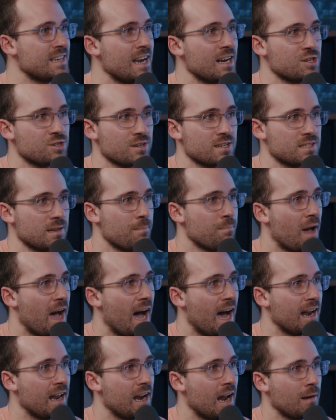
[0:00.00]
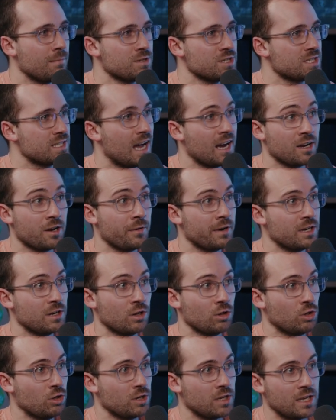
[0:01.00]
dangerous and bad and I'm just not going
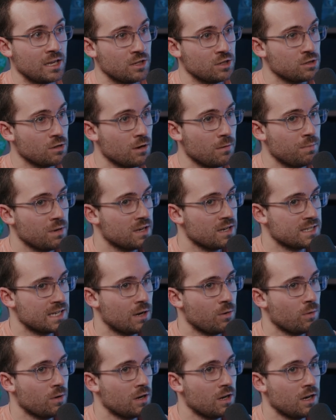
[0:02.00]
to look into it because I